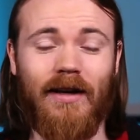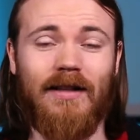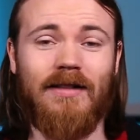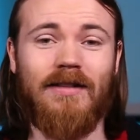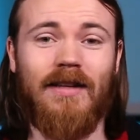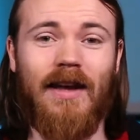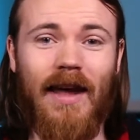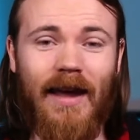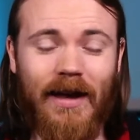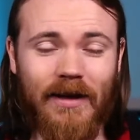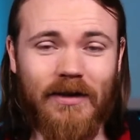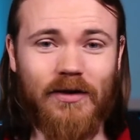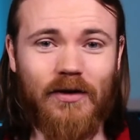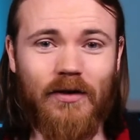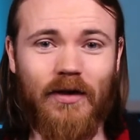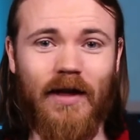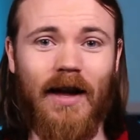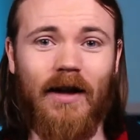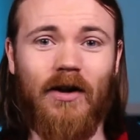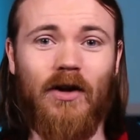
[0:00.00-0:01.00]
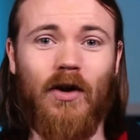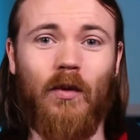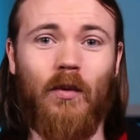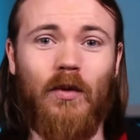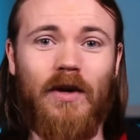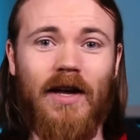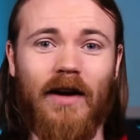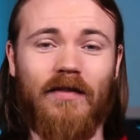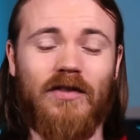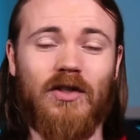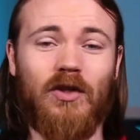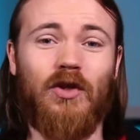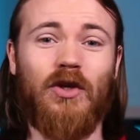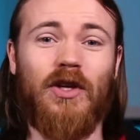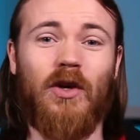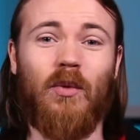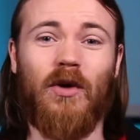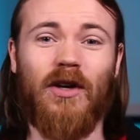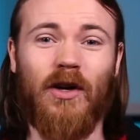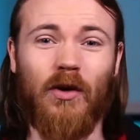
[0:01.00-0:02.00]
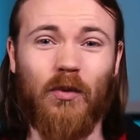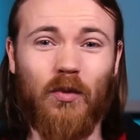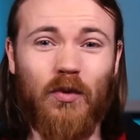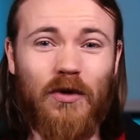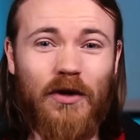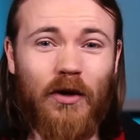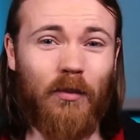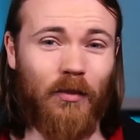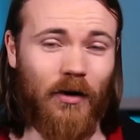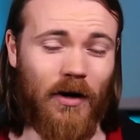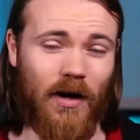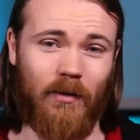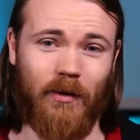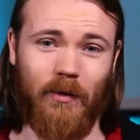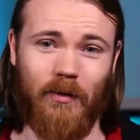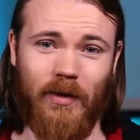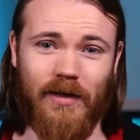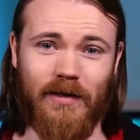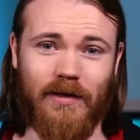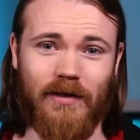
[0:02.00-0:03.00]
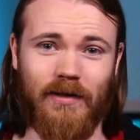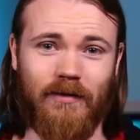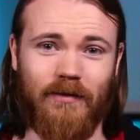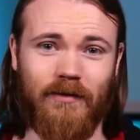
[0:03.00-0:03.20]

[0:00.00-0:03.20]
To answer that, we have to look at what our real problem is.